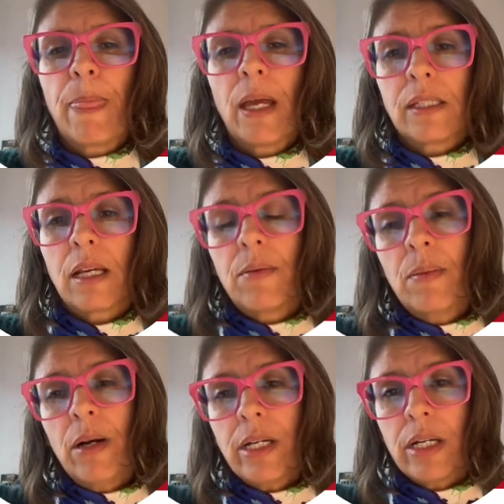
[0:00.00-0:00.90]
As
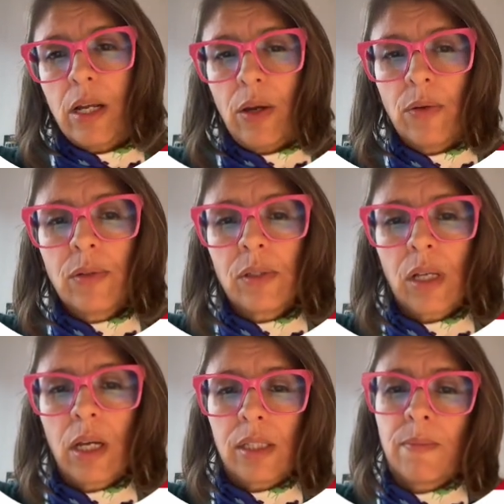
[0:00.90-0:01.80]
everybody knows,
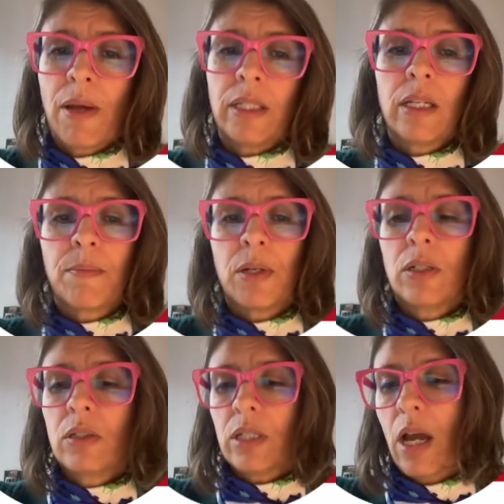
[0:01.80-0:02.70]
a semantic
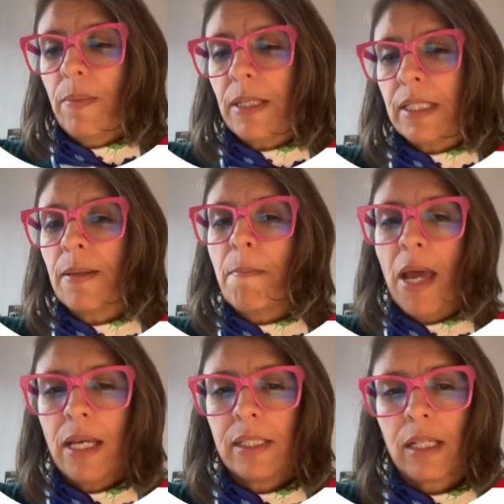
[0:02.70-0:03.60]
prototype is the
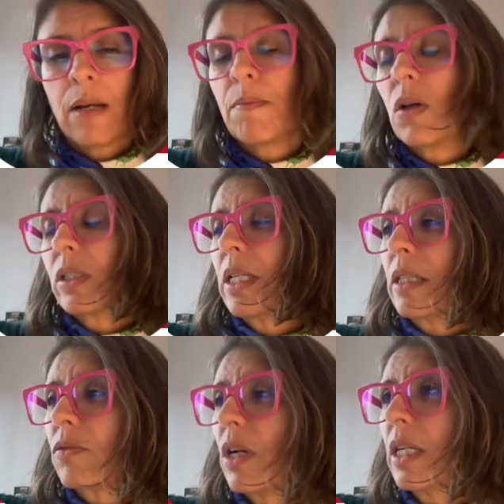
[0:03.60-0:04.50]
best and most
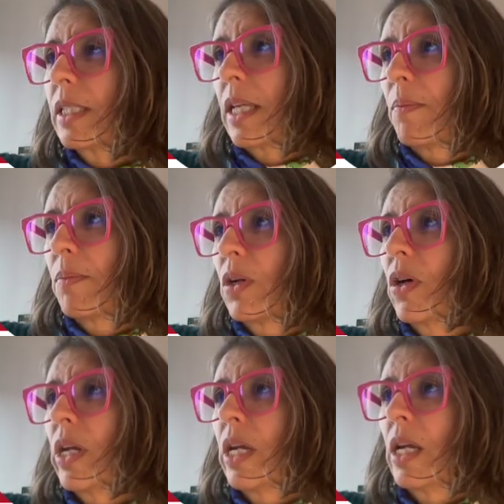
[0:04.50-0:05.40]
central exemplar
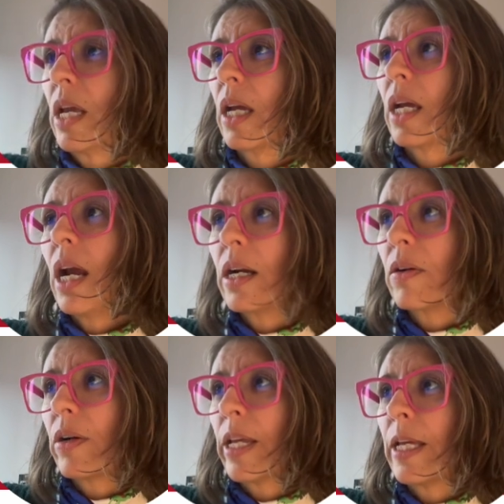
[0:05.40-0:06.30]
in a
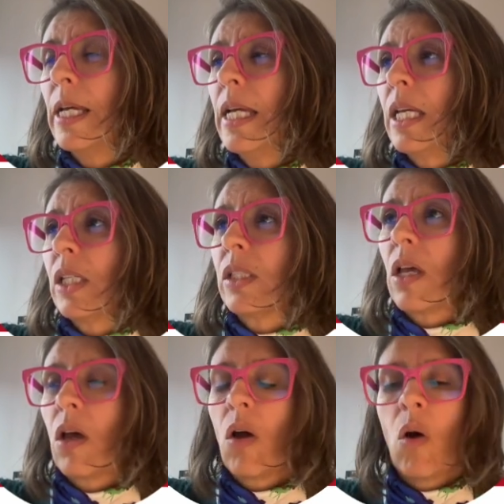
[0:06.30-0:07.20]
category.
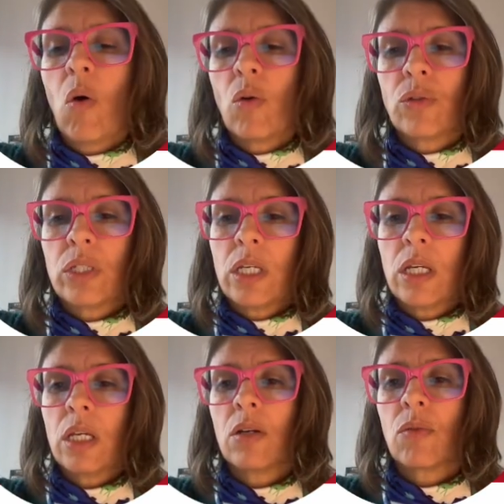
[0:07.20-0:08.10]
So on
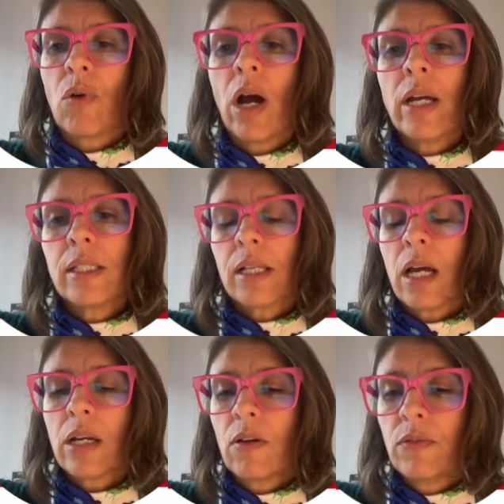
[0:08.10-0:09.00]
the right
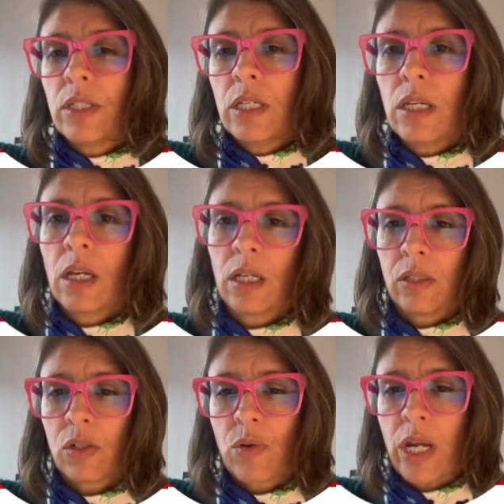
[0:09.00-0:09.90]
side of the
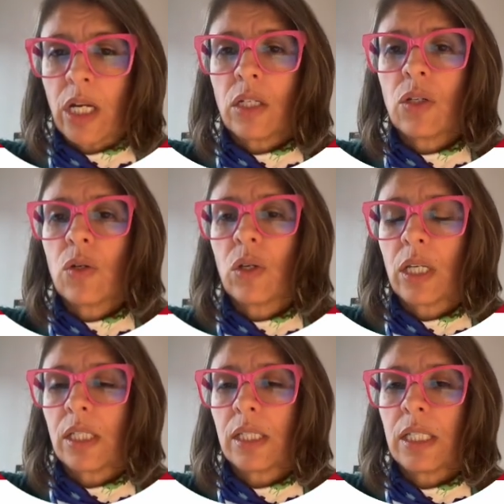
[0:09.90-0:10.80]
screen, you
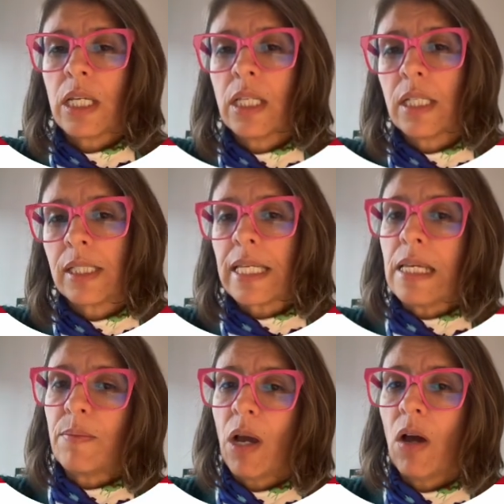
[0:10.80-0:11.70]
can see the
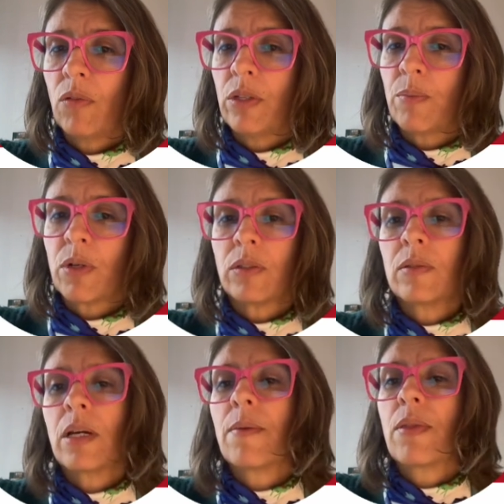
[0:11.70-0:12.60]
schema of the
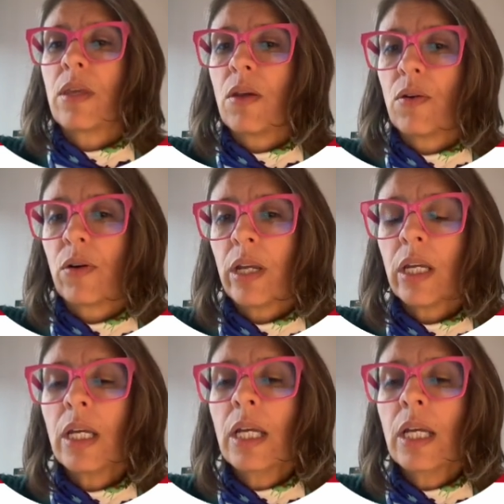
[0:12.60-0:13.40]
prototype theory